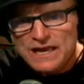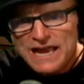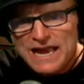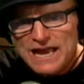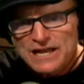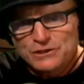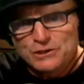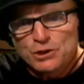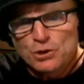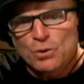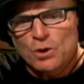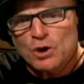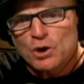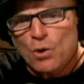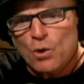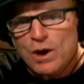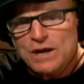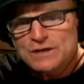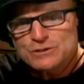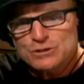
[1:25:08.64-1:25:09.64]
and you were
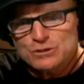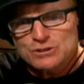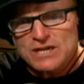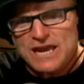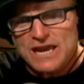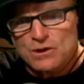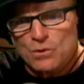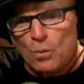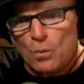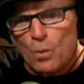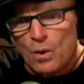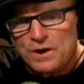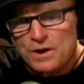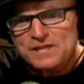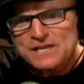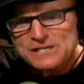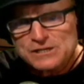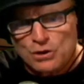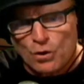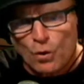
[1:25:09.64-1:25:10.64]
going to take one of
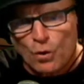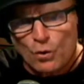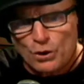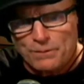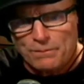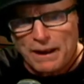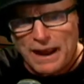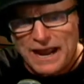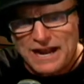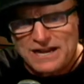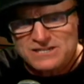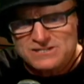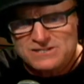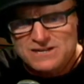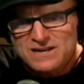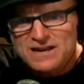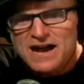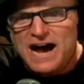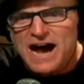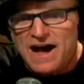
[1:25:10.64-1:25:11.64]
these quarterbacks
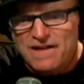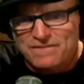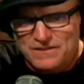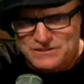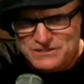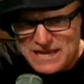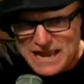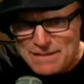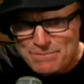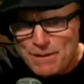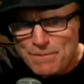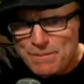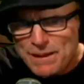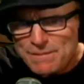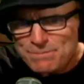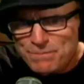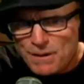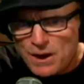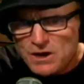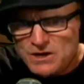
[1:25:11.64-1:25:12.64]
on the Tampa Bay
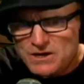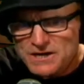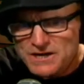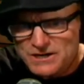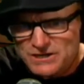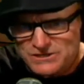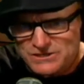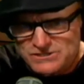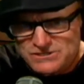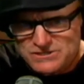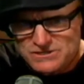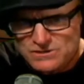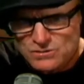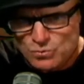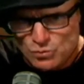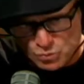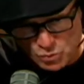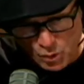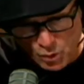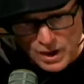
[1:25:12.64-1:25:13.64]
Buccaneers
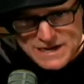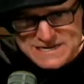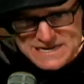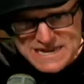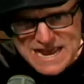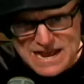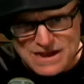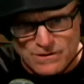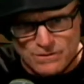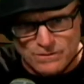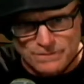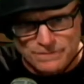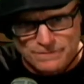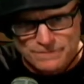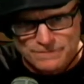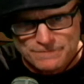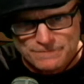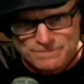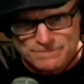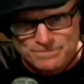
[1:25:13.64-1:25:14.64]
right now,
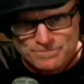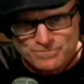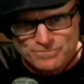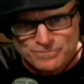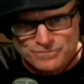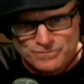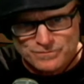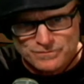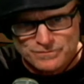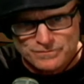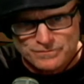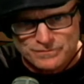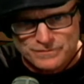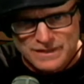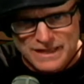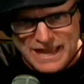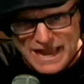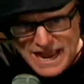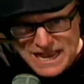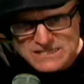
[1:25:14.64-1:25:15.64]

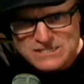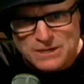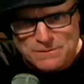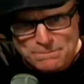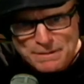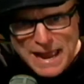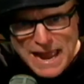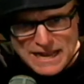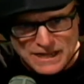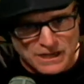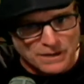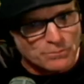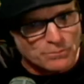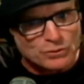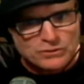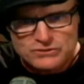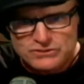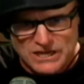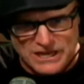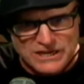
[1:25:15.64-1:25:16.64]
as a backup,
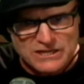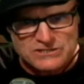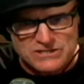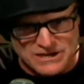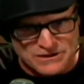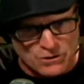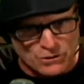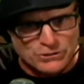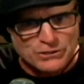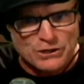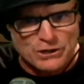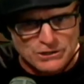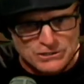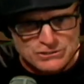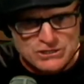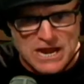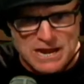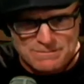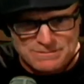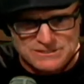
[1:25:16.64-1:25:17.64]
we'll say, because I know you're a
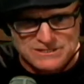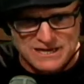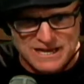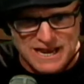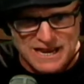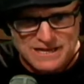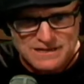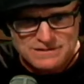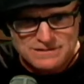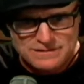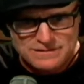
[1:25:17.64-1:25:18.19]
Jameis guy,